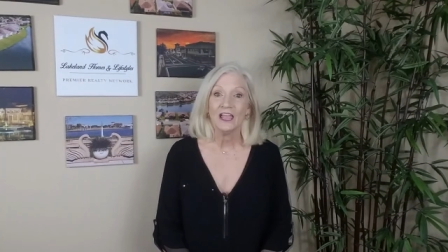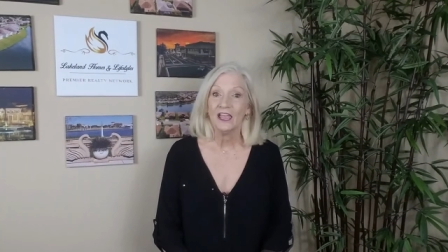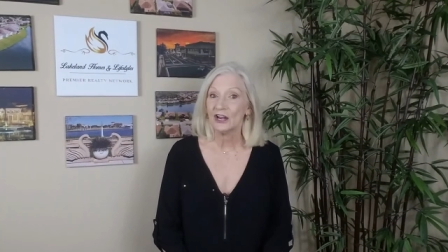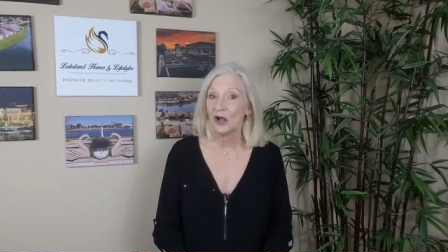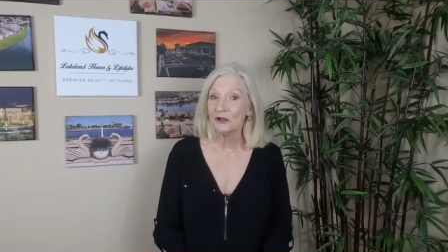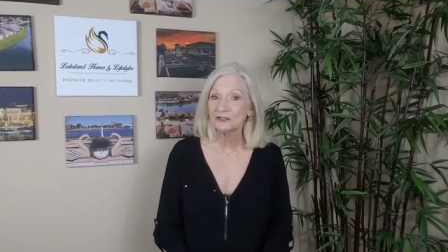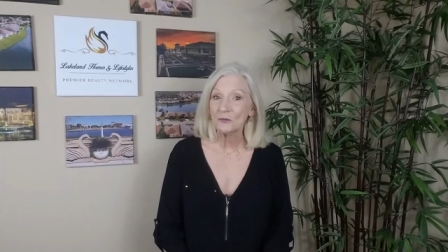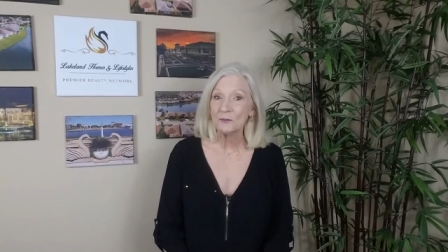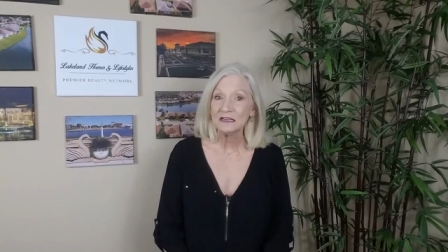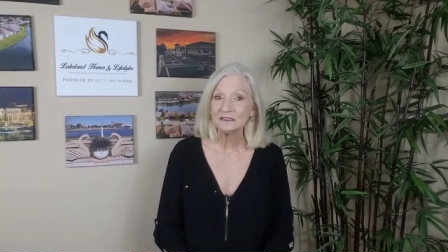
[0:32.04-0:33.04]
It also
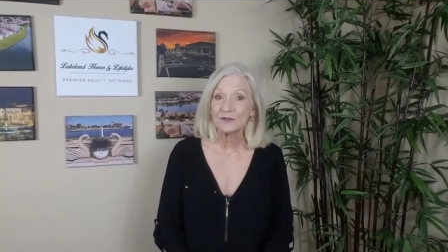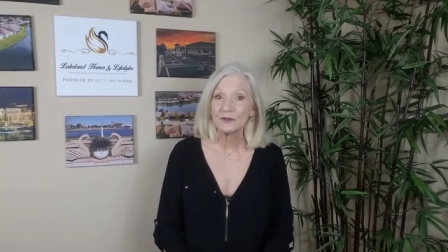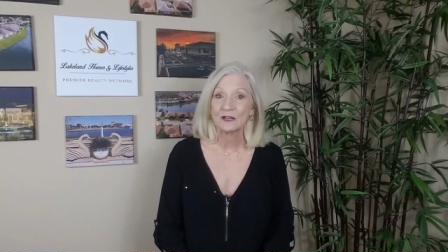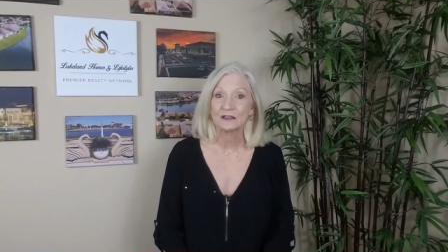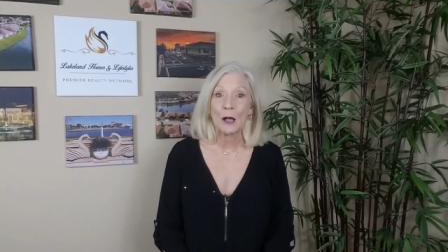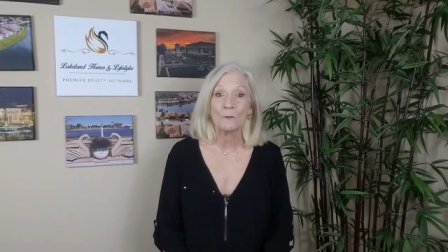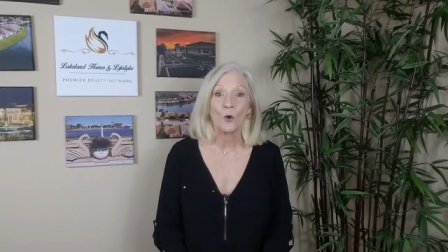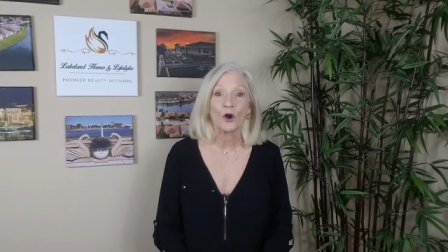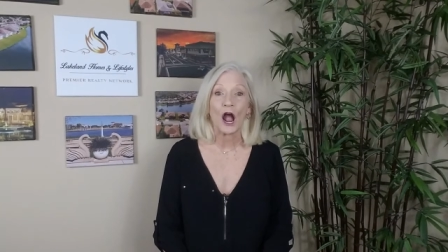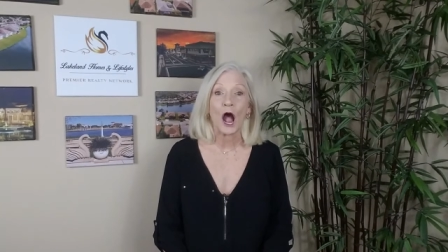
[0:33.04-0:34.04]
means that there's a lot
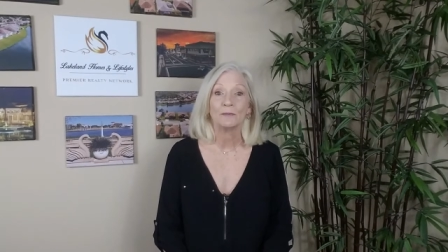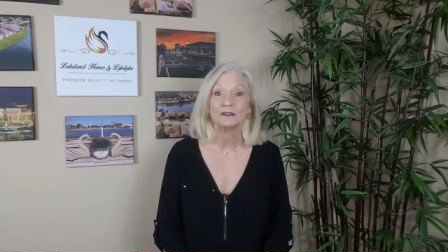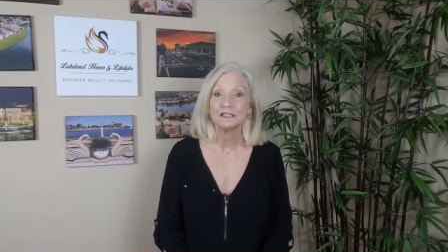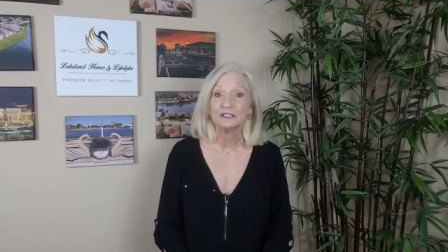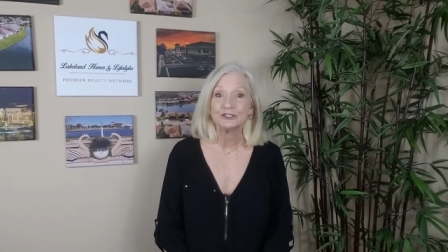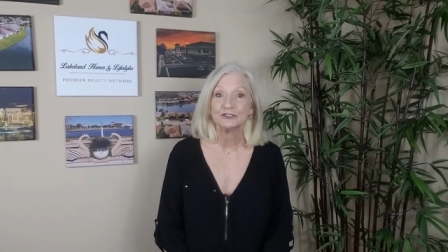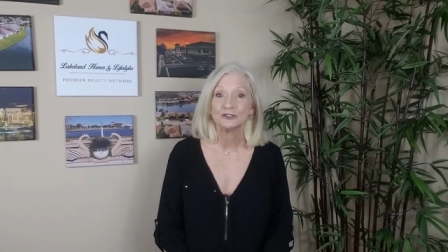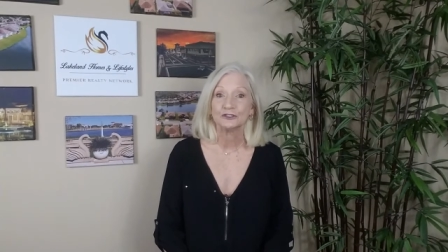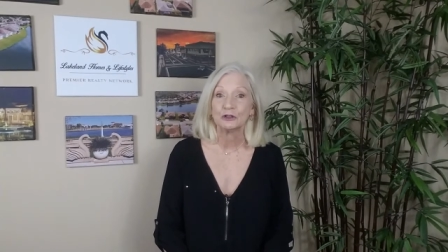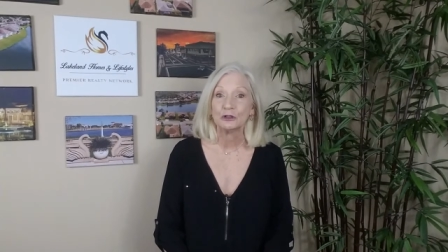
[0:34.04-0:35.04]
more
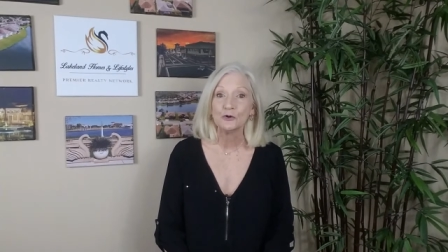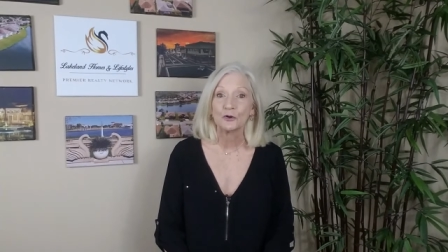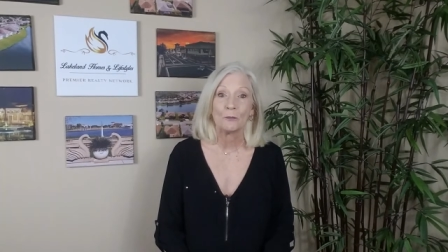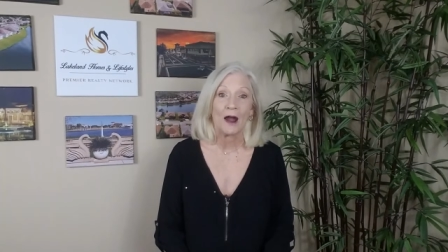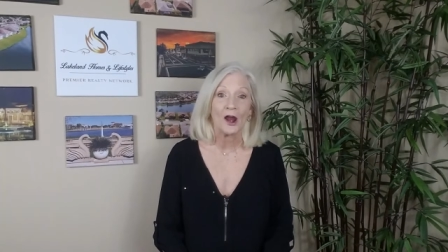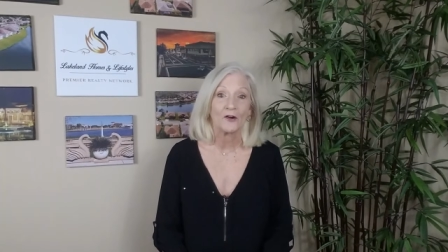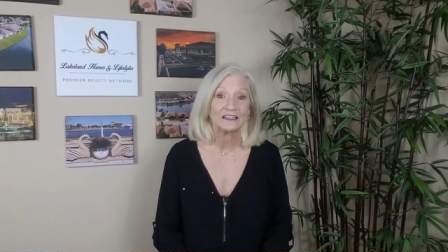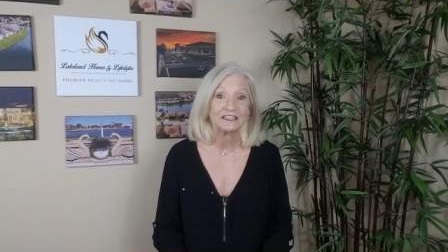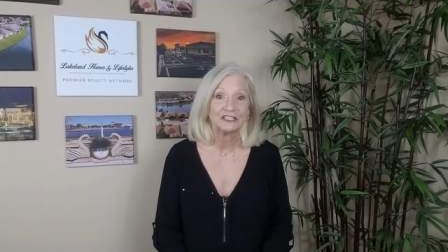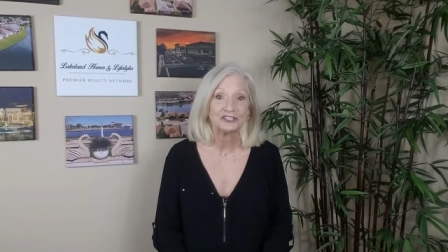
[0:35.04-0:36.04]
competition to lure buyer
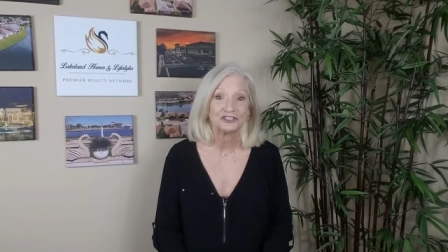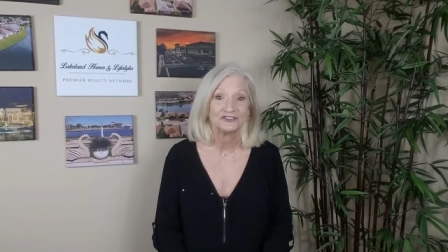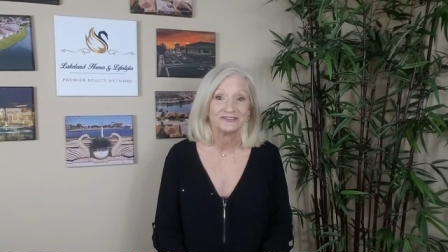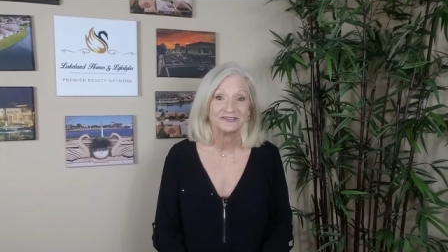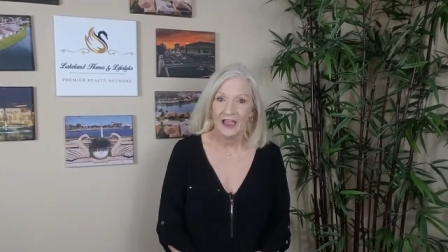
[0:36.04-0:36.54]
attention,